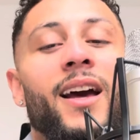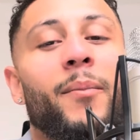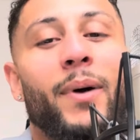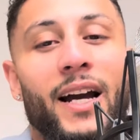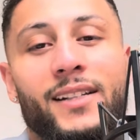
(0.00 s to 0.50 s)

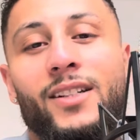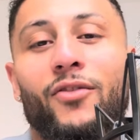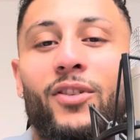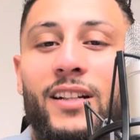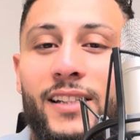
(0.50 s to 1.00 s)
by herself
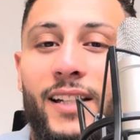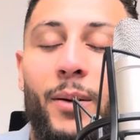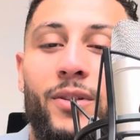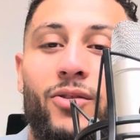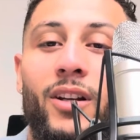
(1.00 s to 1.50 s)
when this time
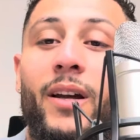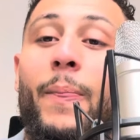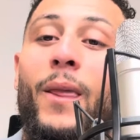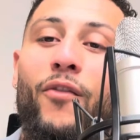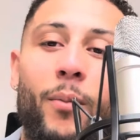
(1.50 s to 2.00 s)
is ready.
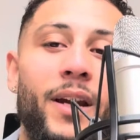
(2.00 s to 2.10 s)
For me